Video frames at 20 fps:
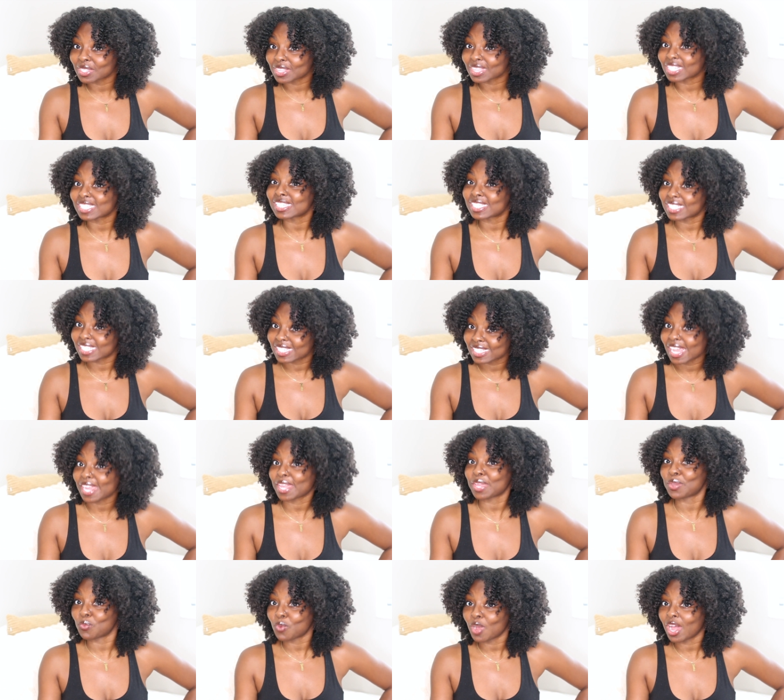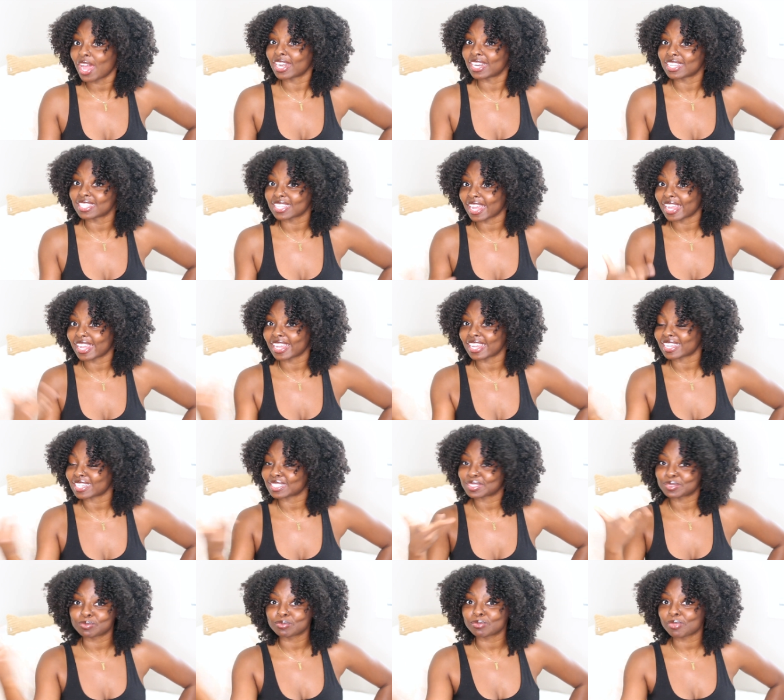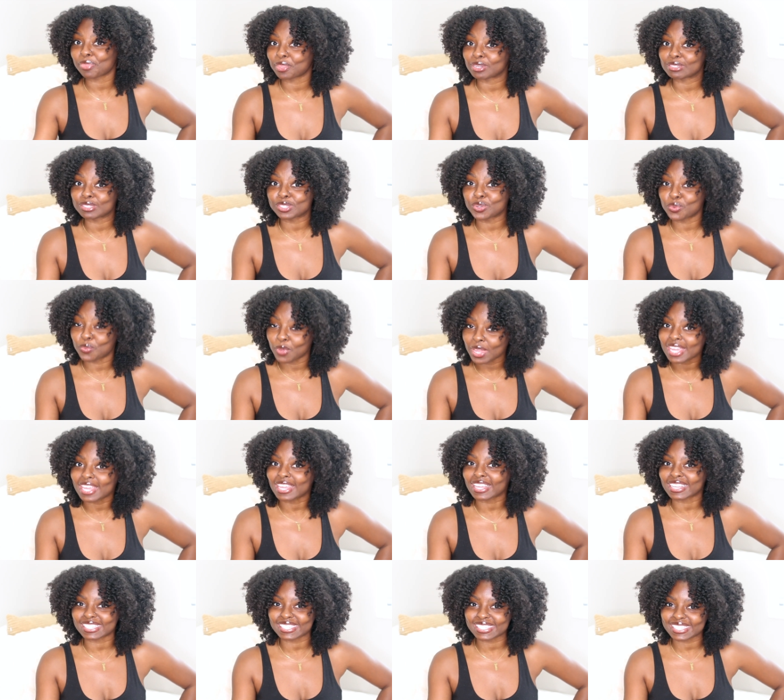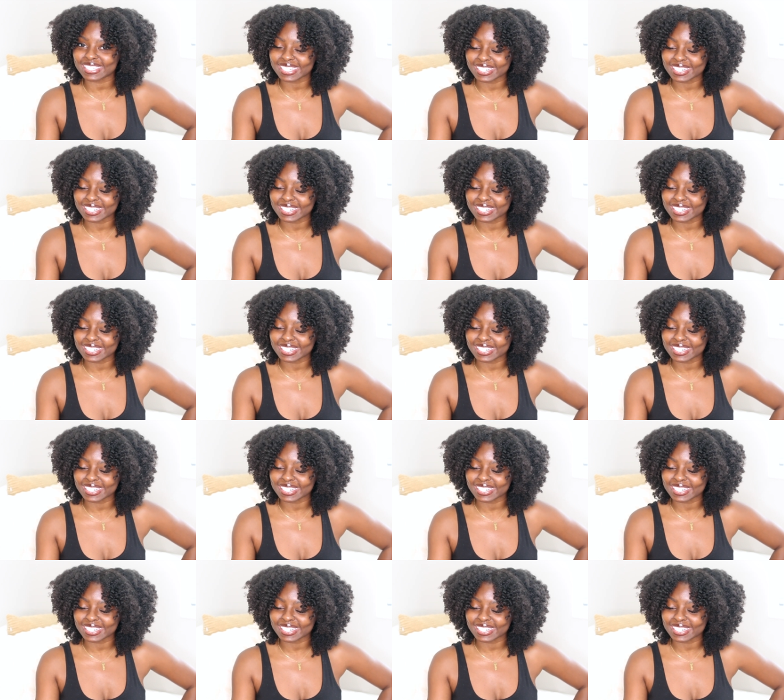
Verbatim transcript: this is the second one in like two weeks